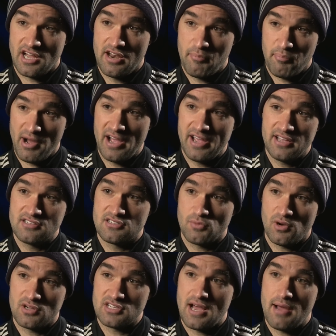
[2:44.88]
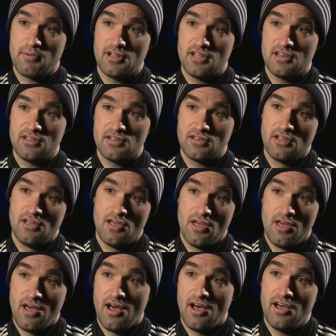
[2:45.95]
kind of buy into what's happening
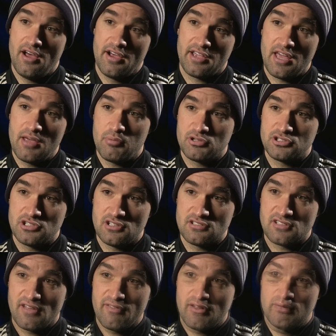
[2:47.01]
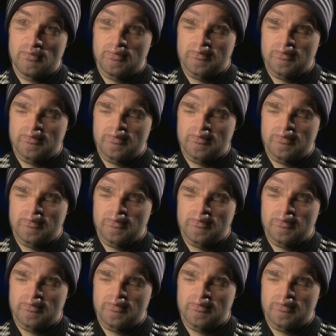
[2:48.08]
and keep pushing on together.